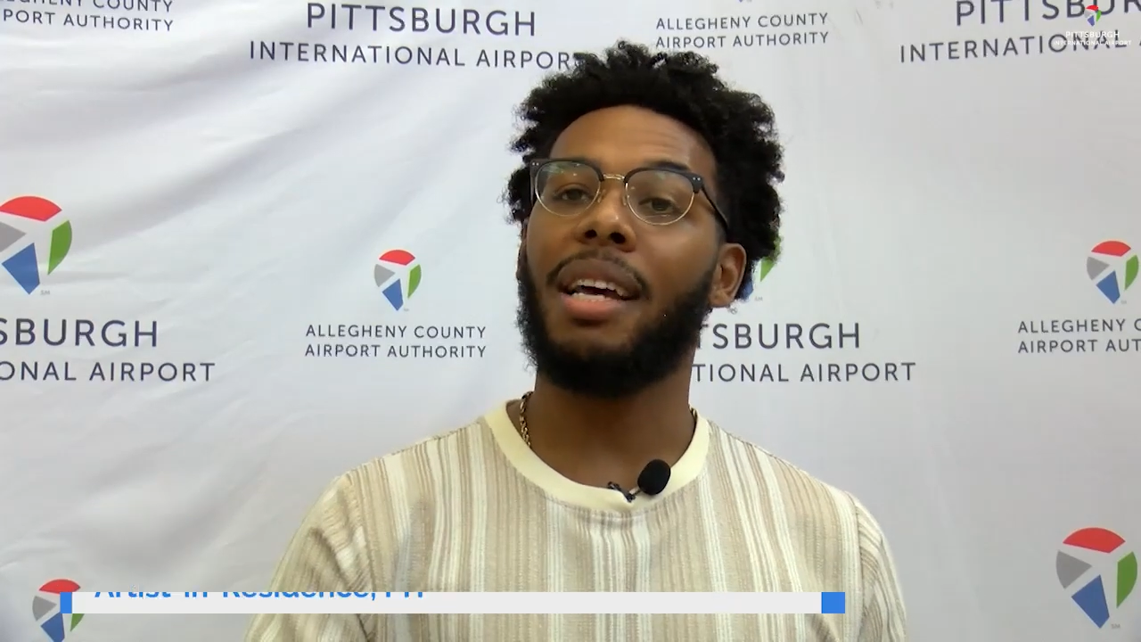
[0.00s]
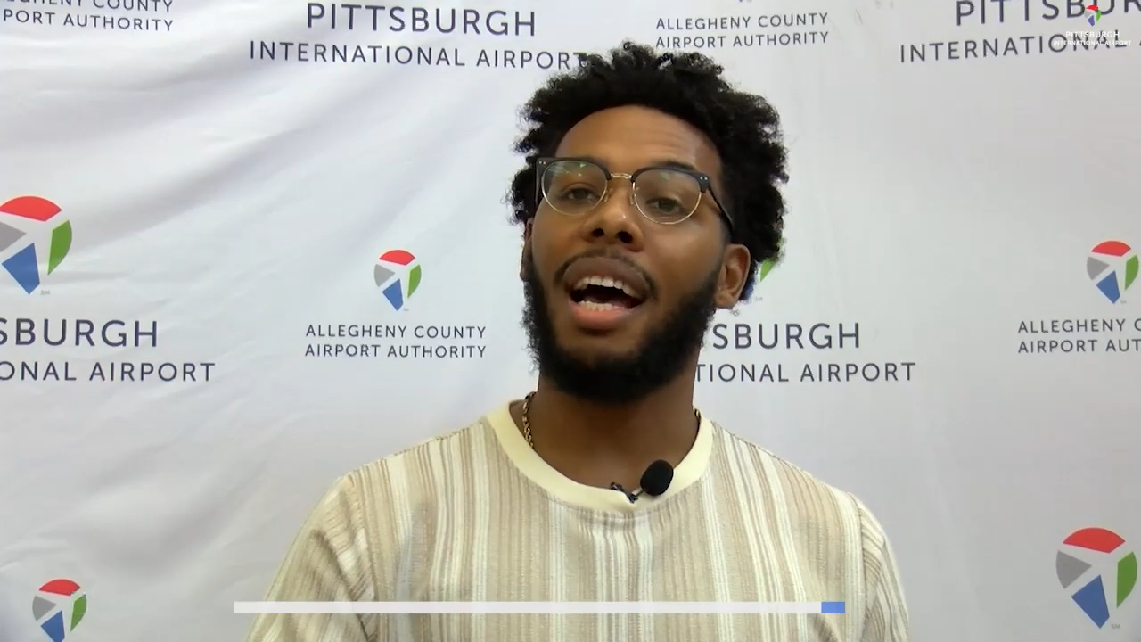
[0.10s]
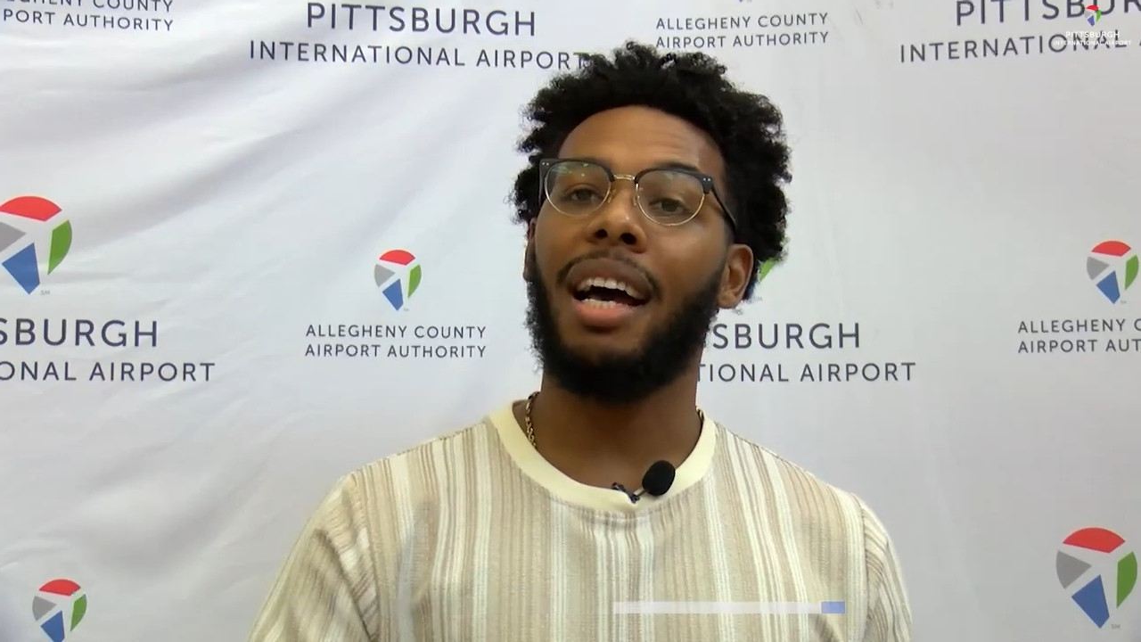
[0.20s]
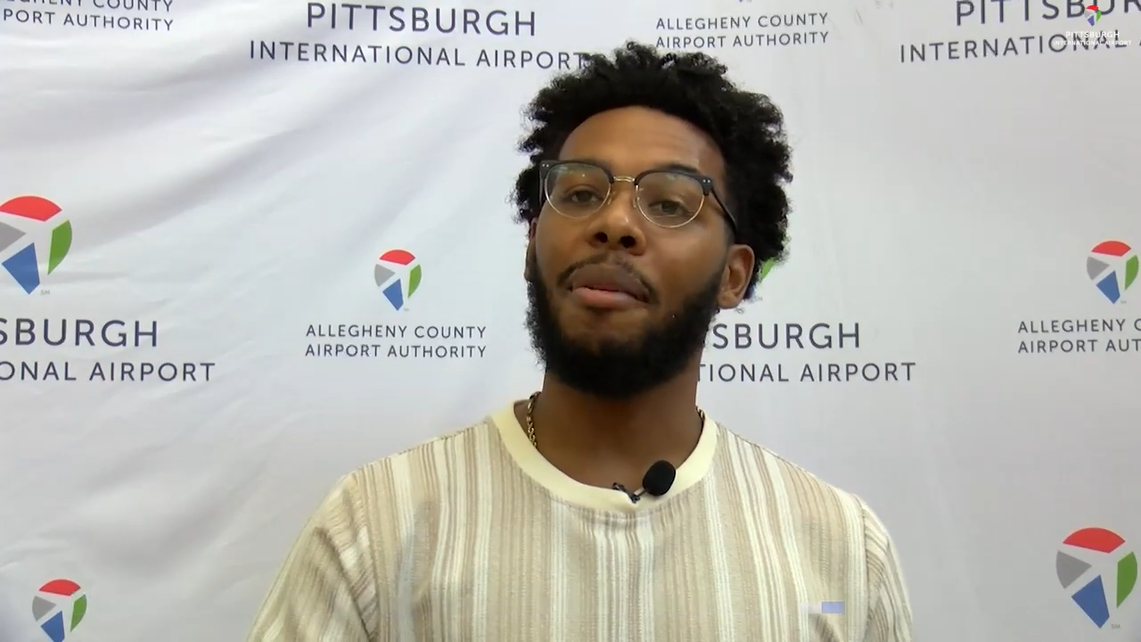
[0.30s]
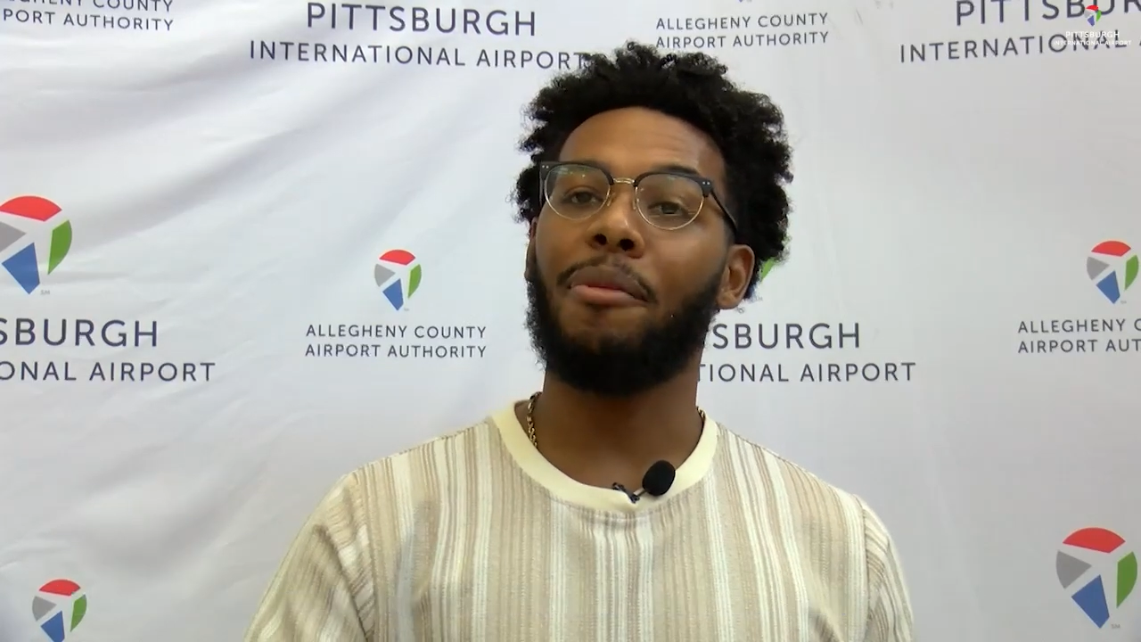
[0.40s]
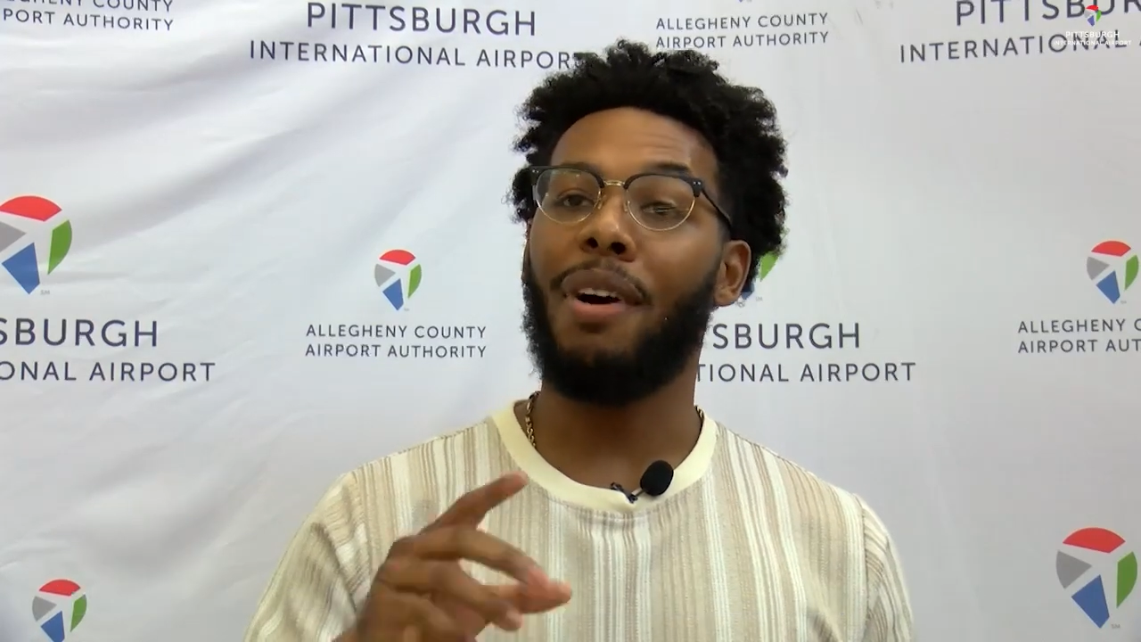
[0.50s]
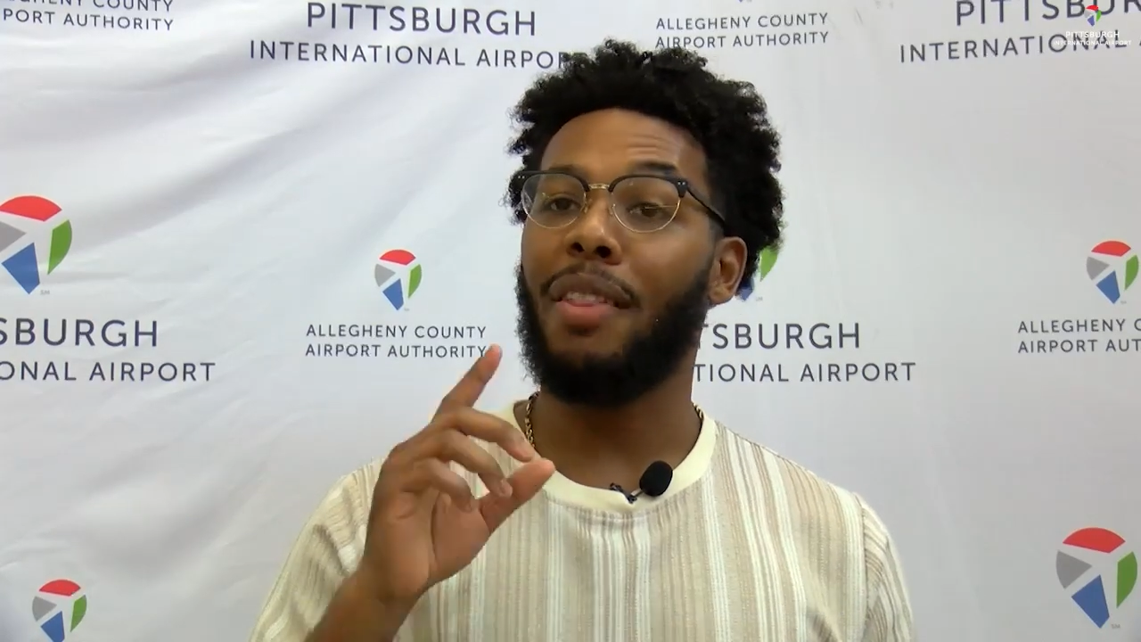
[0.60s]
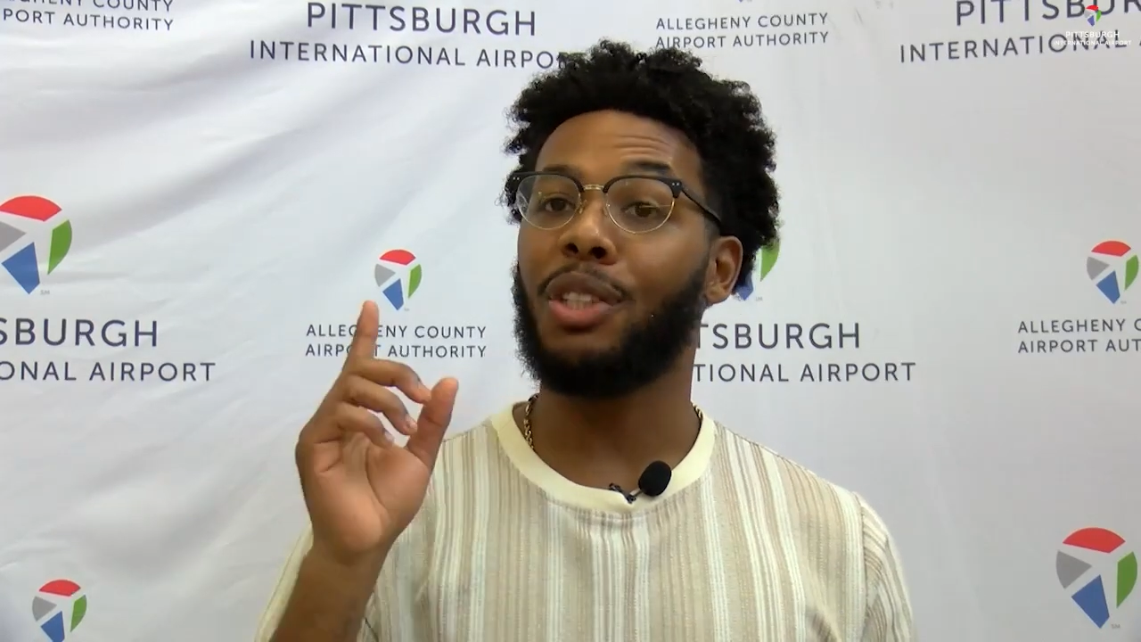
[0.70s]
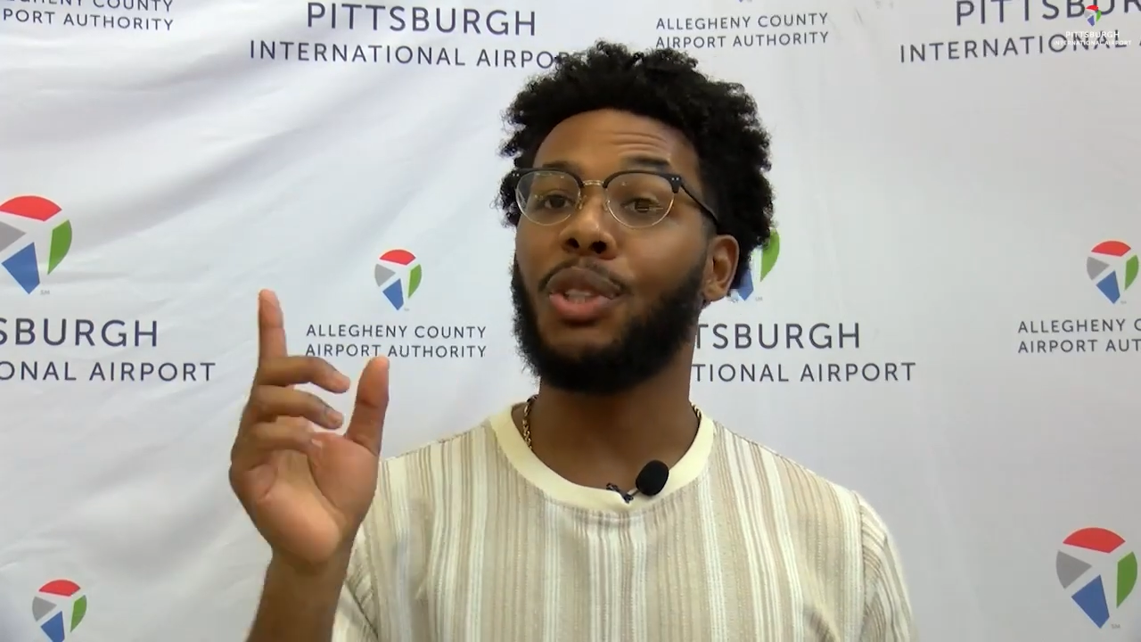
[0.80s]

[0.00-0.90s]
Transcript: time find the